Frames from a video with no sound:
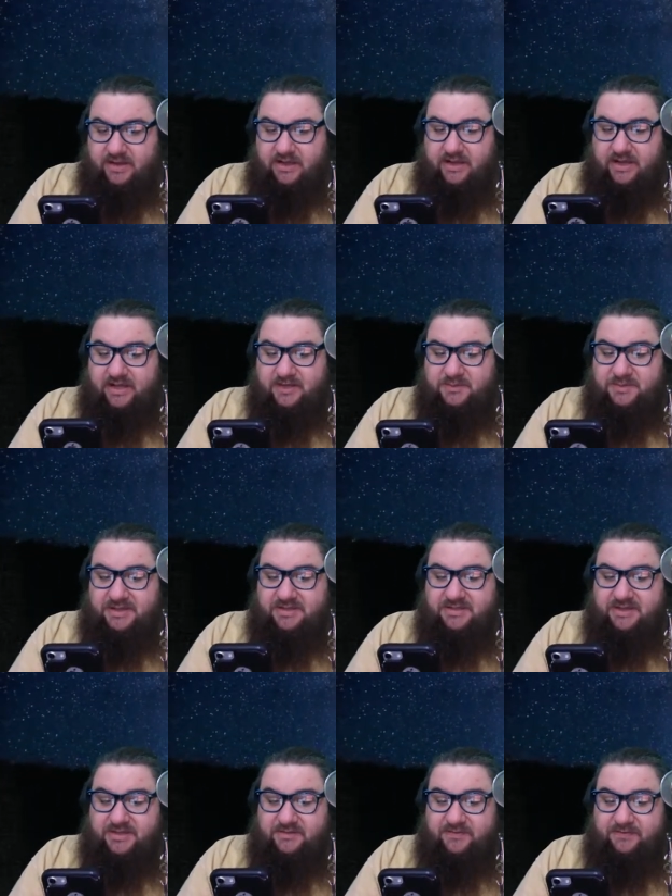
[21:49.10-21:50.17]
It has been
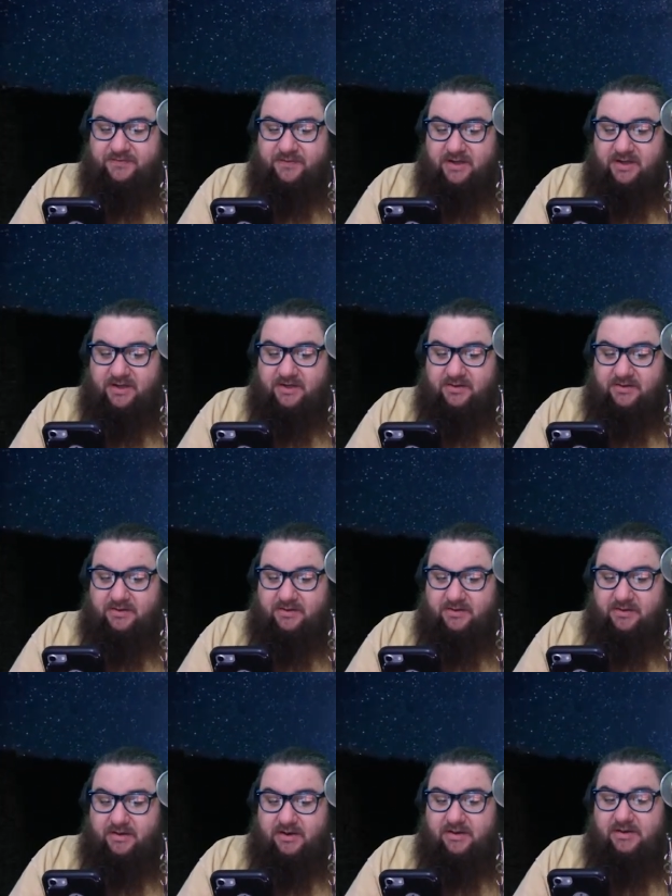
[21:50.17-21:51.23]
such a fun,
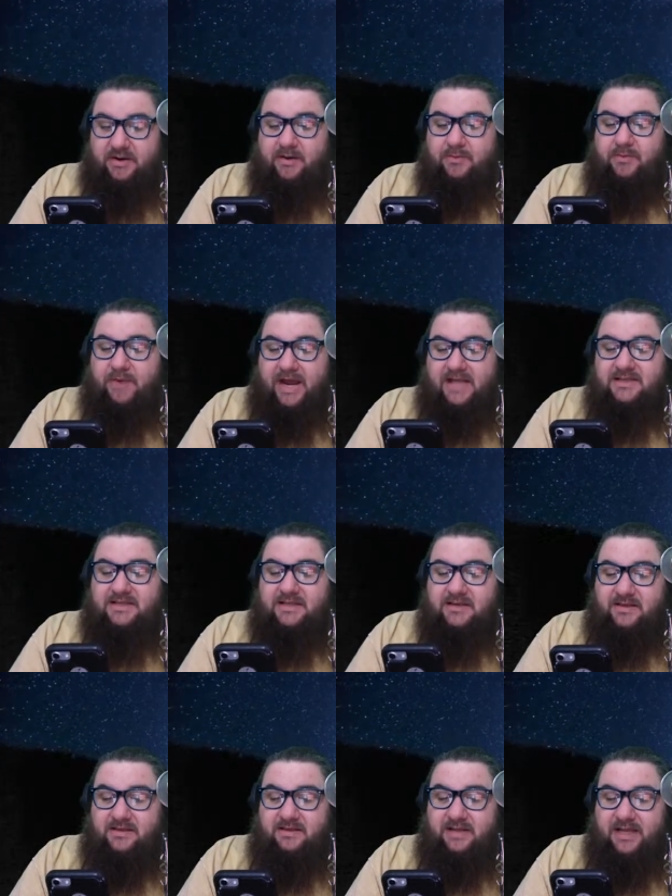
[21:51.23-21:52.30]
razzing
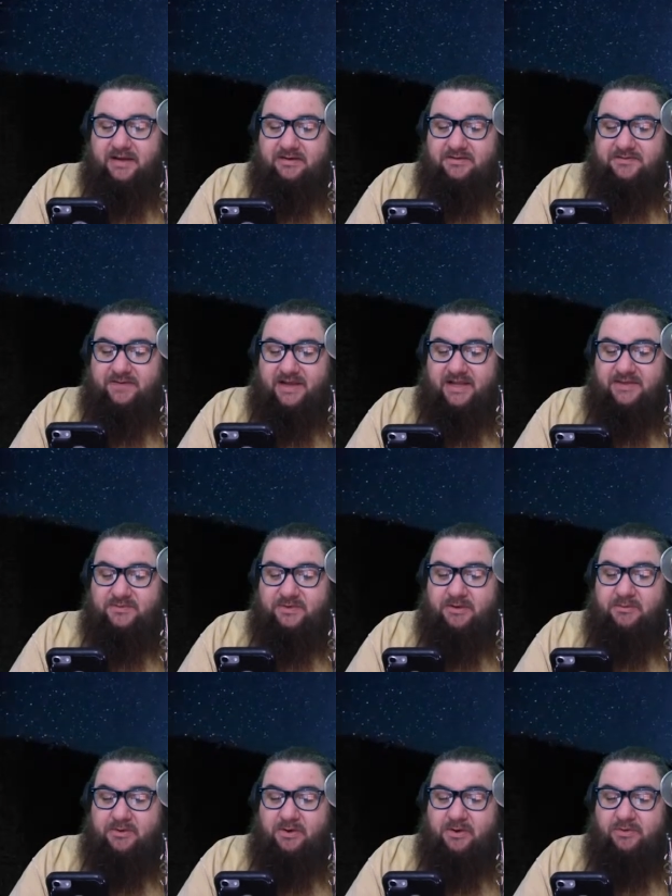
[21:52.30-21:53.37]
the Lakers fans when they
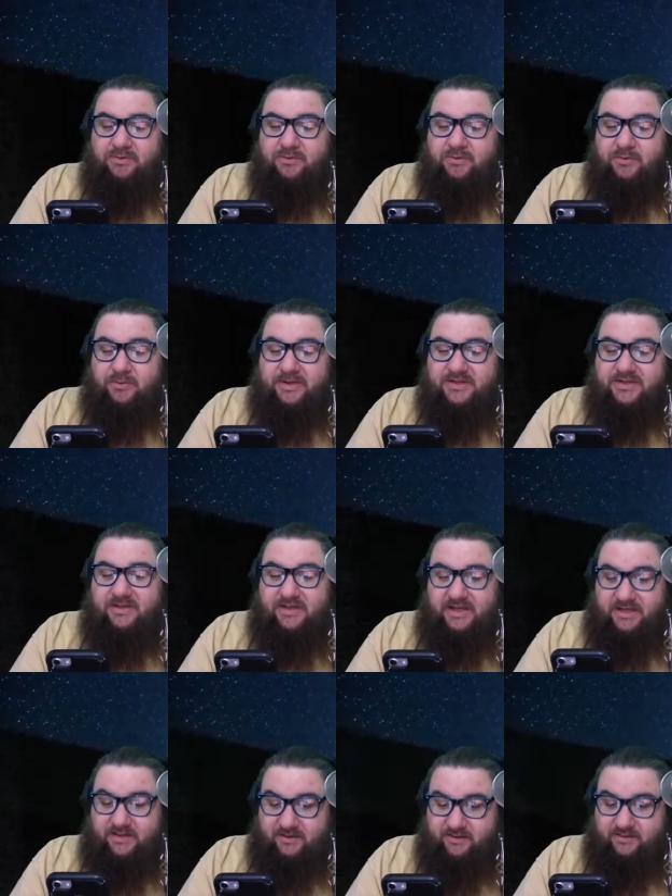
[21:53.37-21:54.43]
were going through the recent
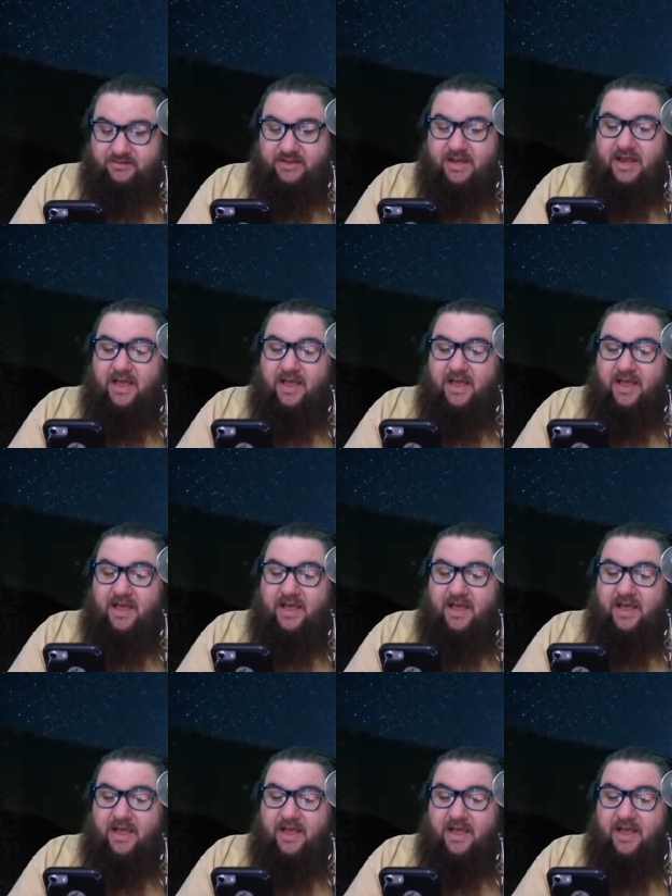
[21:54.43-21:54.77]
lean years.